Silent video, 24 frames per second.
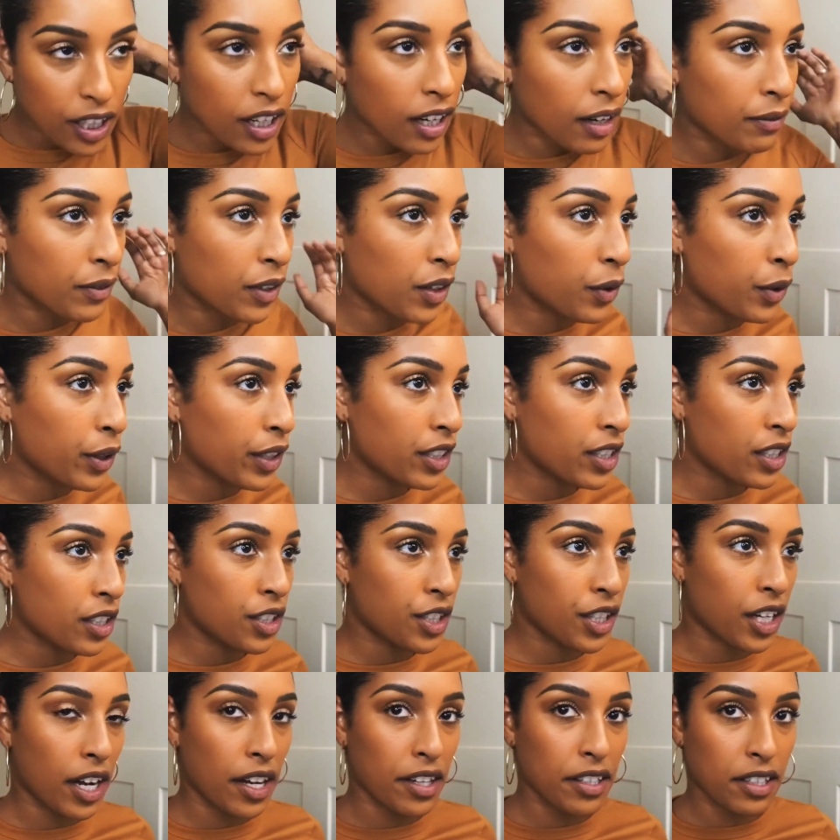I'm going to
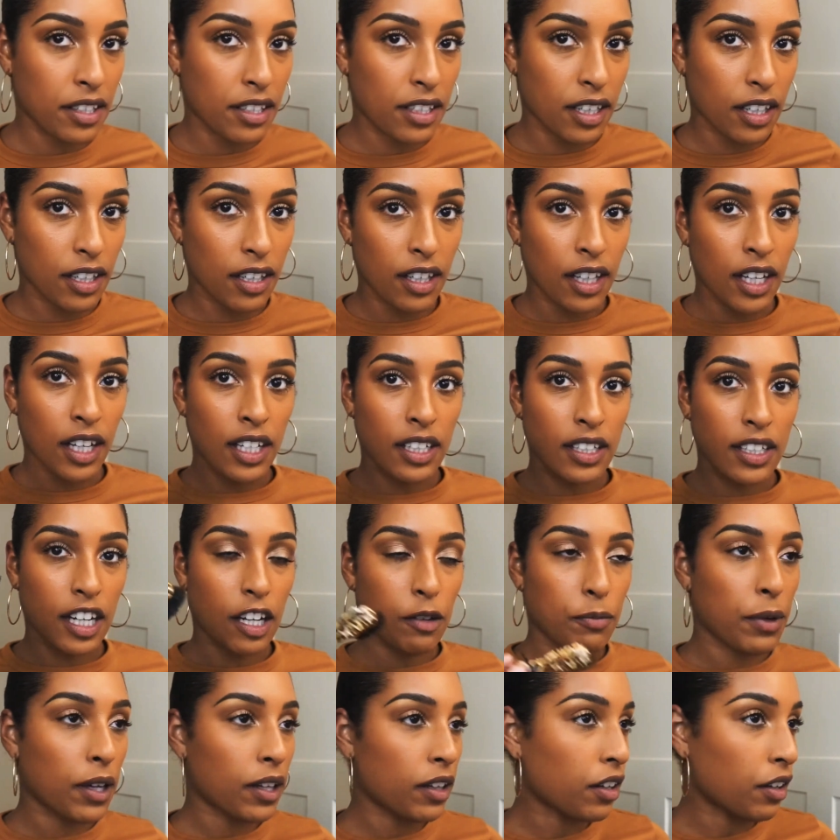just take
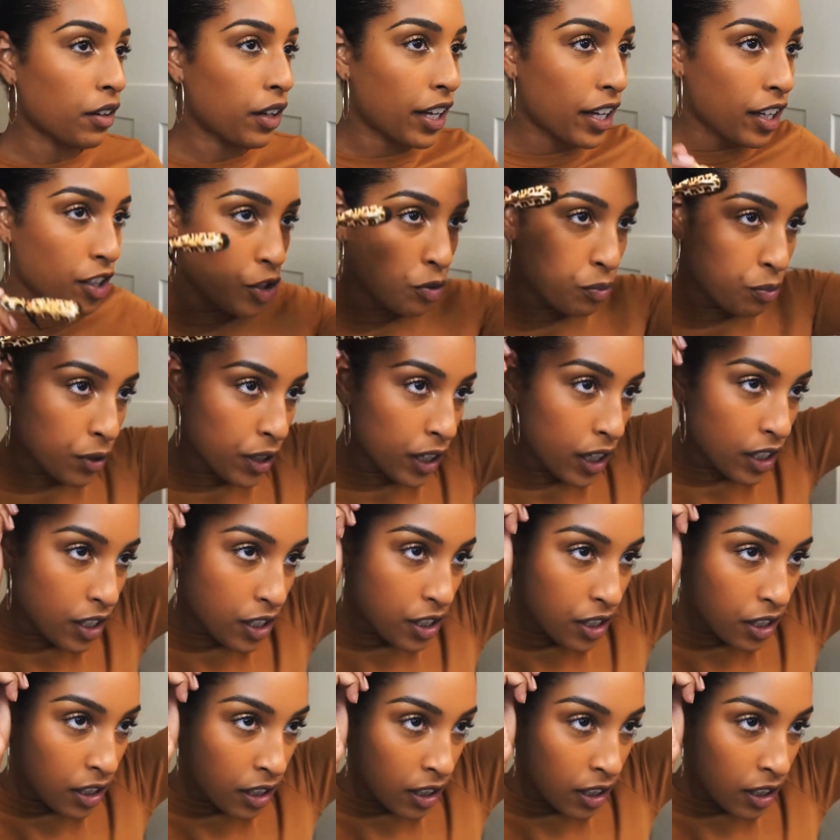my little edge brush,